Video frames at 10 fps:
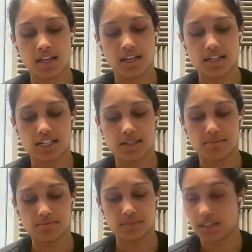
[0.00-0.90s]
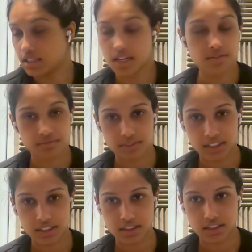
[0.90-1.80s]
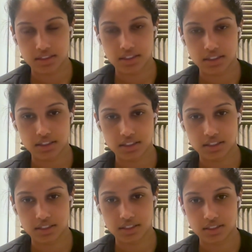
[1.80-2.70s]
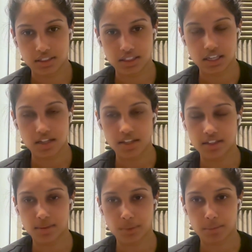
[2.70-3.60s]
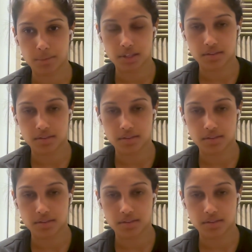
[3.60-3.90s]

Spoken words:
And then yeah, that's kind of like the pipeline.